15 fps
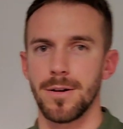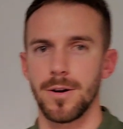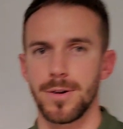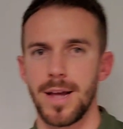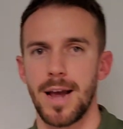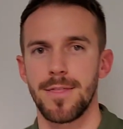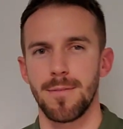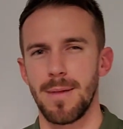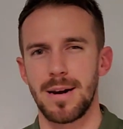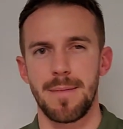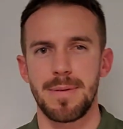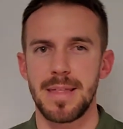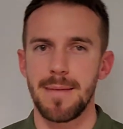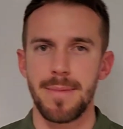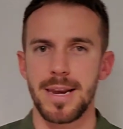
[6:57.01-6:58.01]
Okay, there might not
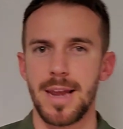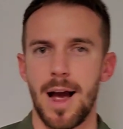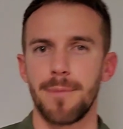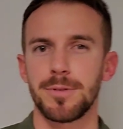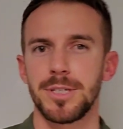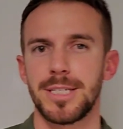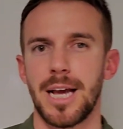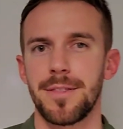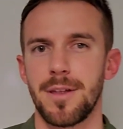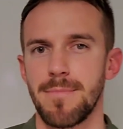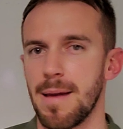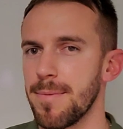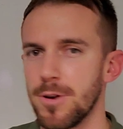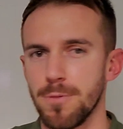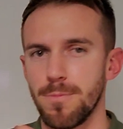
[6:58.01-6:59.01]
be that many options out there.
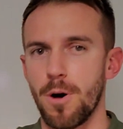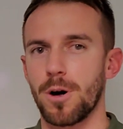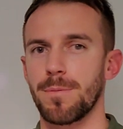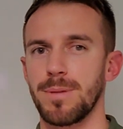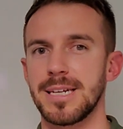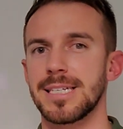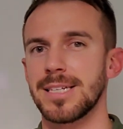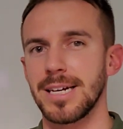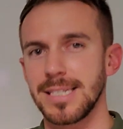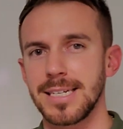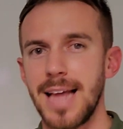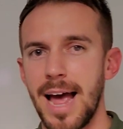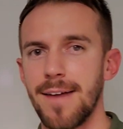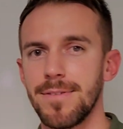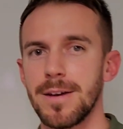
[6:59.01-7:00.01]
Maybe your marketplace doesn't
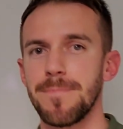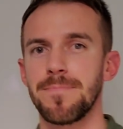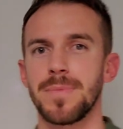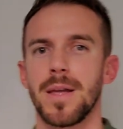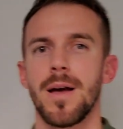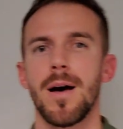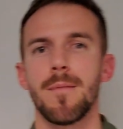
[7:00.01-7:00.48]
have it,